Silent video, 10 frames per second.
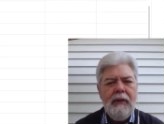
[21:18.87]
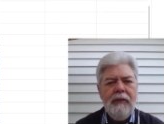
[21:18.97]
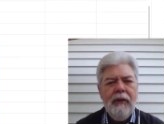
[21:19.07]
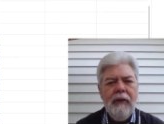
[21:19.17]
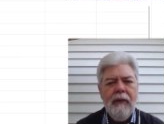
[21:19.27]

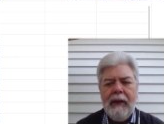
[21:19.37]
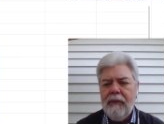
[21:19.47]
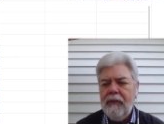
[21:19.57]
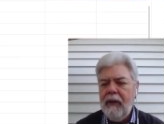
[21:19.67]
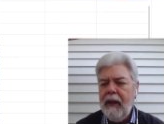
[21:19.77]
So
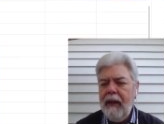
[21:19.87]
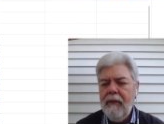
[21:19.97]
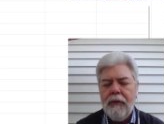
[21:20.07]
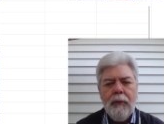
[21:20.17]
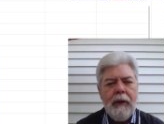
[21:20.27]
that's today,
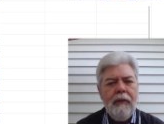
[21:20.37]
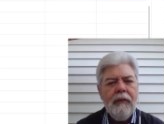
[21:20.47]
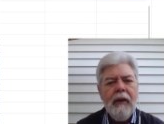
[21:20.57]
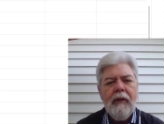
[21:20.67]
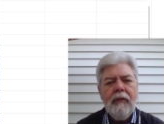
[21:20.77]
the
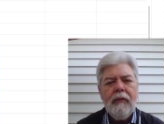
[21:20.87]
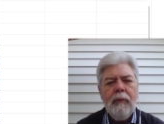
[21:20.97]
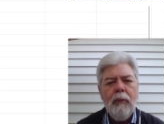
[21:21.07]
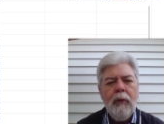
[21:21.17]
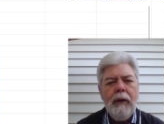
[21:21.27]
26th,
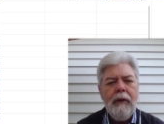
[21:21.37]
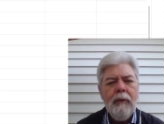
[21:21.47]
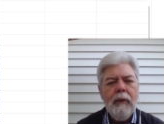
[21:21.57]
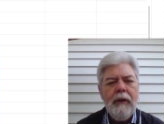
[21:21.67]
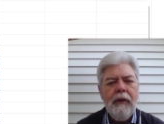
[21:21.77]
from 1 to
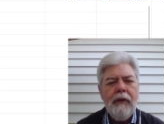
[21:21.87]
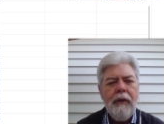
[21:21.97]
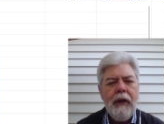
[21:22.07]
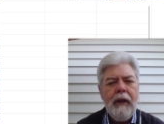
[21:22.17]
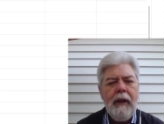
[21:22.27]

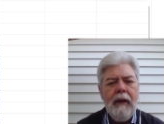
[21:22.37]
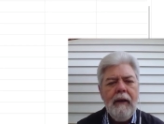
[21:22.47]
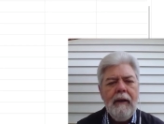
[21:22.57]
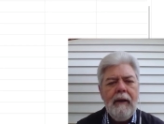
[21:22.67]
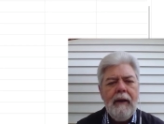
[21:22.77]
1:30.
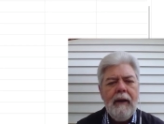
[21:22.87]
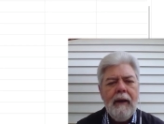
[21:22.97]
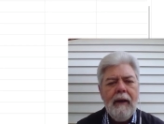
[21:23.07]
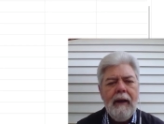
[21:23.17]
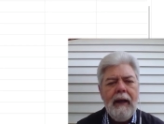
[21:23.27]

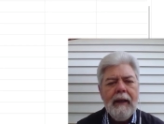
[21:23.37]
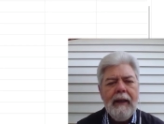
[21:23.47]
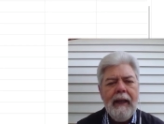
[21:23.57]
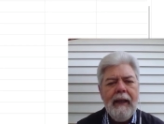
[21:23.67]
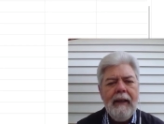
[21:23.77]
I
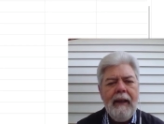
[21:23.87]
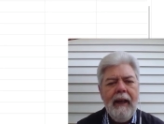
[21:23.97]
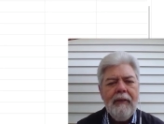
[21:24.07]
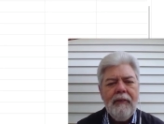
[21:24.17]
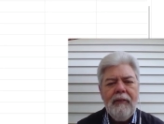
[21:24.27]
can add
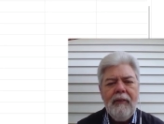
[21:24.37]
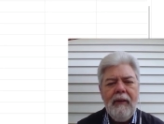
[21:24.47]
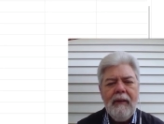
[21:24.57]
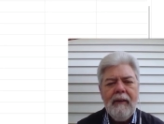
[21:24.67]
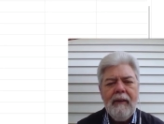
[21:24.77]
guests
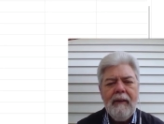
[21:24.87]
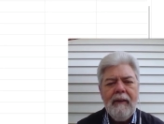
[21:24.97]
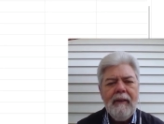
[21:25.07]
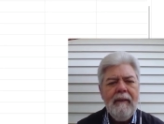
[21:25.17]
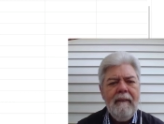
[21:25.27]

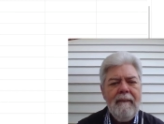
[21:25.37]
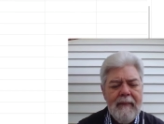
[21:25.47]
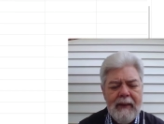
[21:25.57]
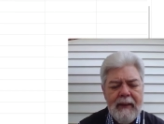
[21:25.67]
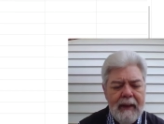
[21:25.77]
here,
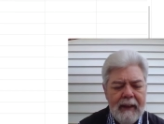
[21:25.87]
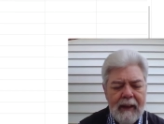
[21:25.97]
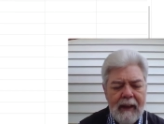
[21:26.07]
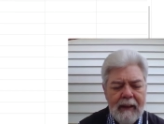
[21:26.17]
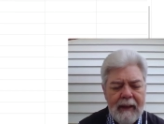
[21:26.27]
and
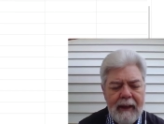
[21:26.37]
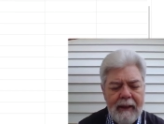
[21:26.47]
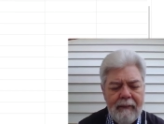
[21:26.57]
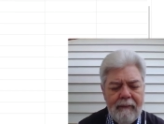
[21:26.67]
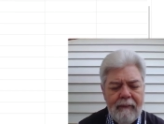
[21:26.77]
I'll
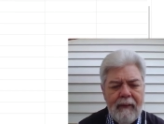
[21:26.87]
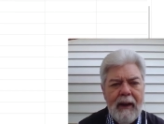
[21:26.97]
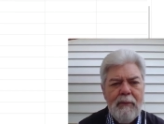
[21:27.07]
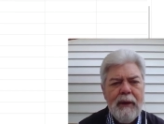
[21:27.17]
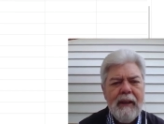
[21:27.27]
add
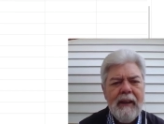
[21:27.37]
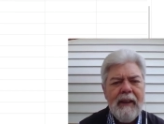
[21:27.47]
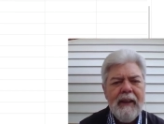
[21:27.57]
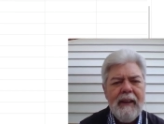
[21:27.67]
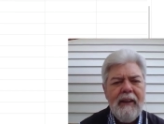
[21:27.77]
Robin
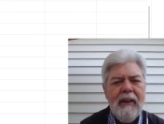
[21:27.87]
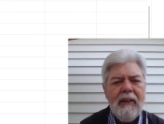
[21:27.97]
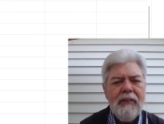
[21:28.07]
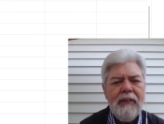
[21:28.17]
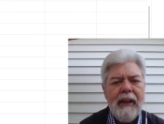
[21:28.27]
again. No,
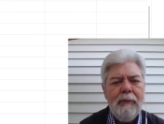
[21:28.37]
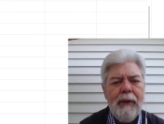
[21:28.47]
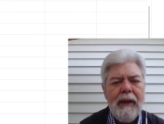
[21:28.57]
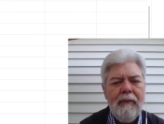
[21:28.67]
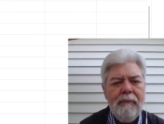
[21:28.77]
I'll just add
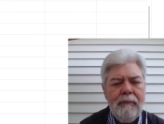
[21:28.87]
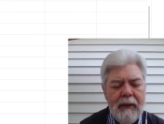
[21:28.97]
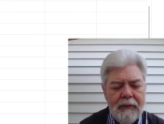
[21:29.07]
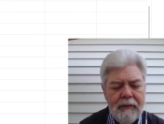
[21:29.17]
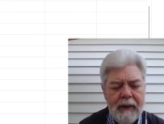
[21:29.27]
me.
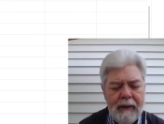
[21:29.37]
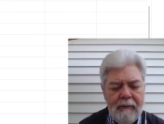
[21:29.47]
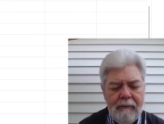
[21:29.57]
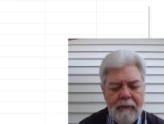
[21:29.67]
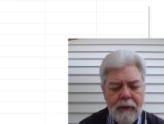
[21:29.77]
That's fine.
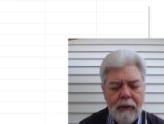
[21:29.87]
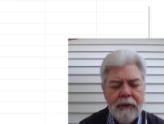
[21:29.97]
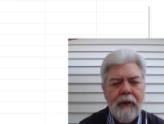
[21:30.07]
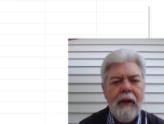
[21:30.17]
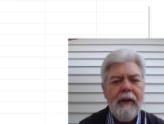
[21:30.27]
You all
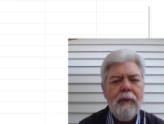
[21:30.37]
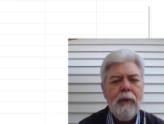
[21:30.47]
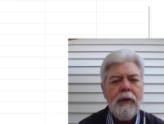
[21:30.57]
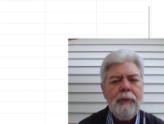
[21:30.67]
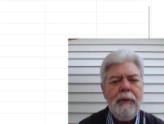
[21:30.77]
saw how that
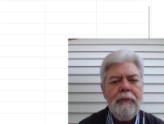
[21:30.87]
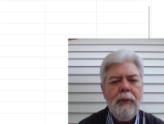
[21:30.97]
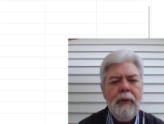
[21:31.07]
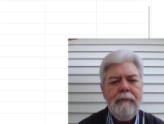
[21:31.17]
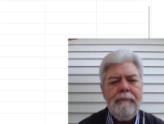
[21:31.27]
works
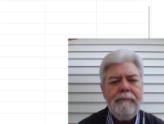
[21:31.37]
before.